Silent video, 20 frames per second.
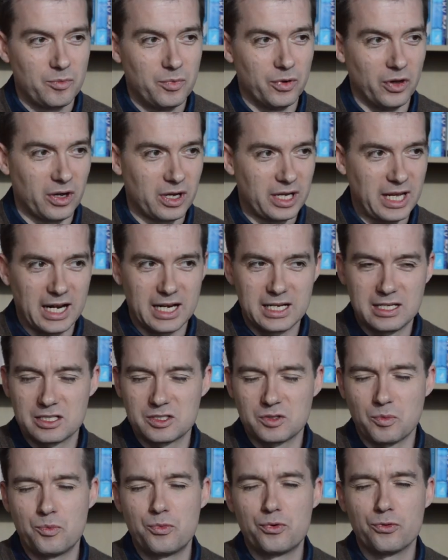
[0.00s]
But Kelley
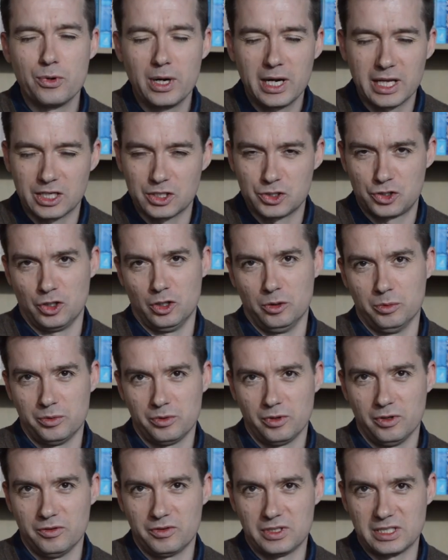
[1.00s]
does a brilliant job
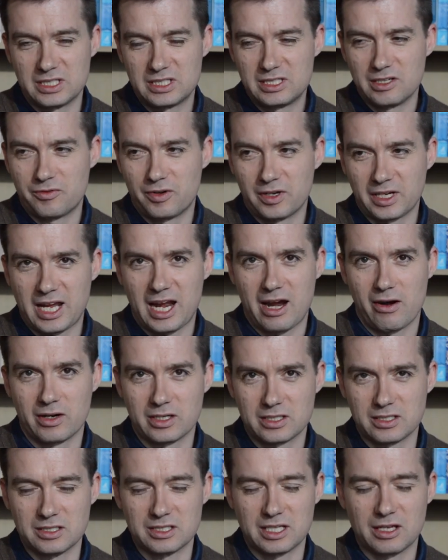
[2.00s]
of these different
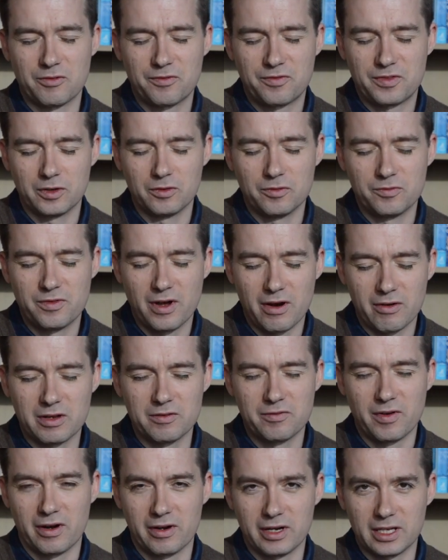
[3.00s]
characters. They feel very,
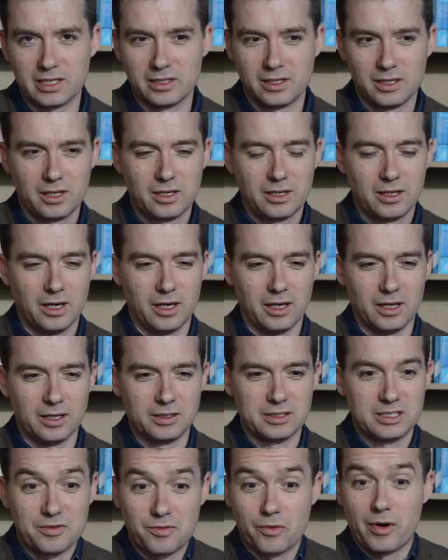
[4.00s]
very
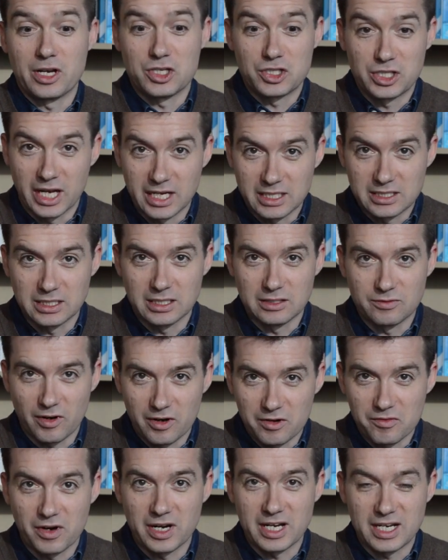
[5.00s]
differentiated,
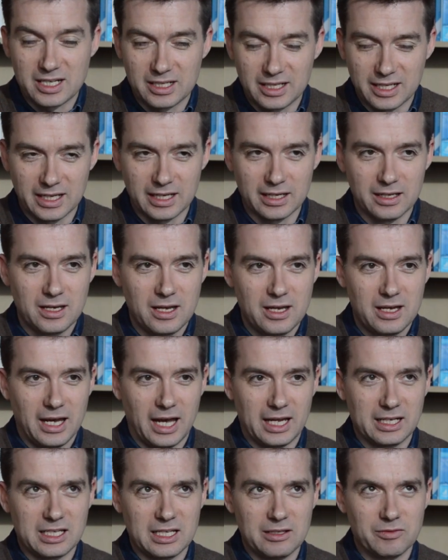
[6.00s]
very, very clear.
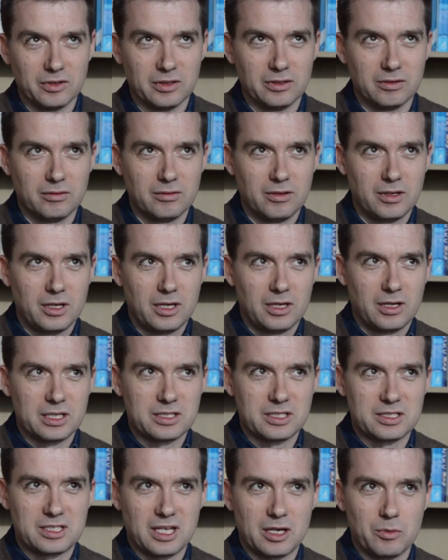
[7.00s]
And even,
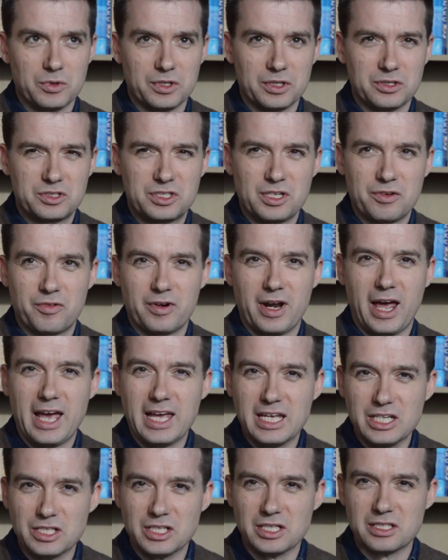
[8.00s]
as I say, with those different
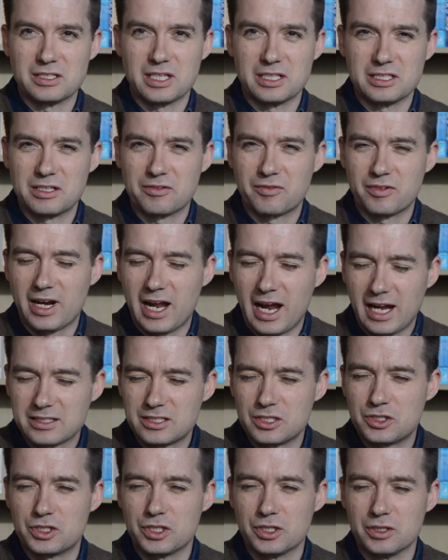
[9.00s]
ages, their different
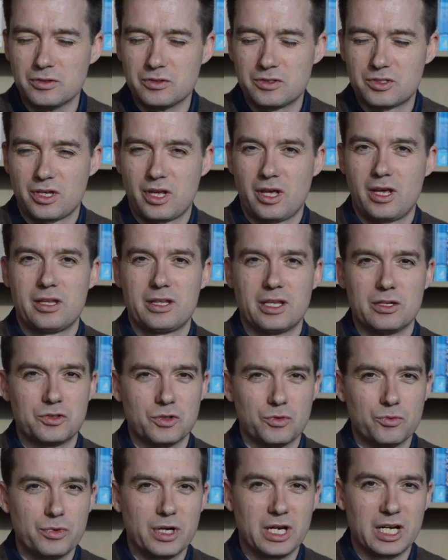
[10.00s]
attitudes, those
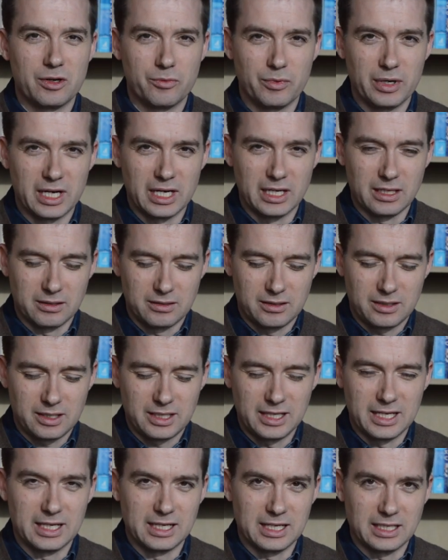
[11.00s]
are really, really
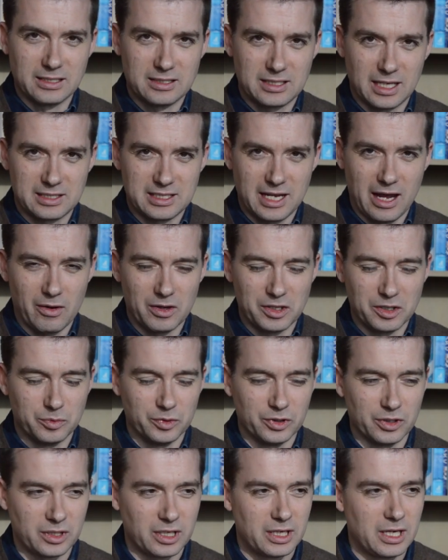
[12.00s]
clearly set out in the
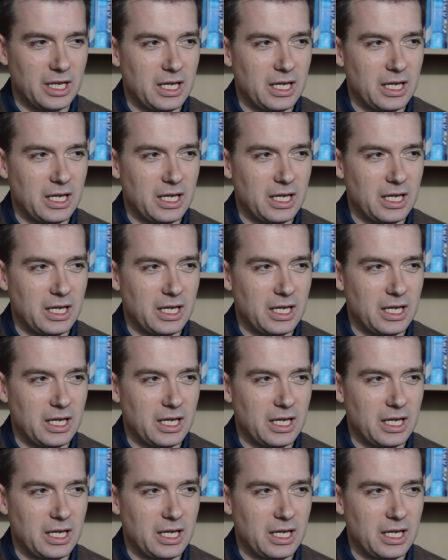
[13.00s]
book.